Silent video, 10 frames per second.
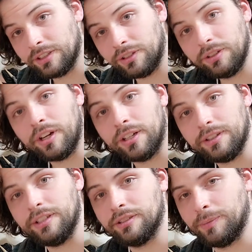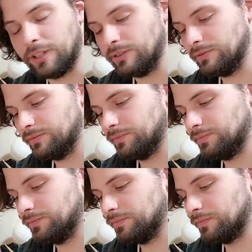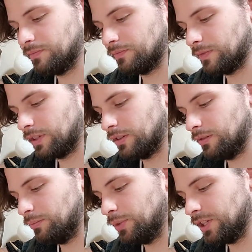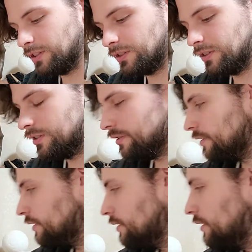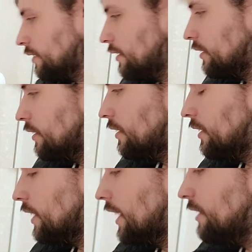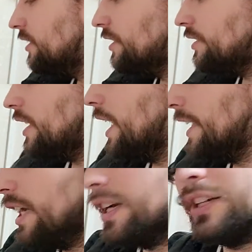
It's a good earthy smell. But it's just, I got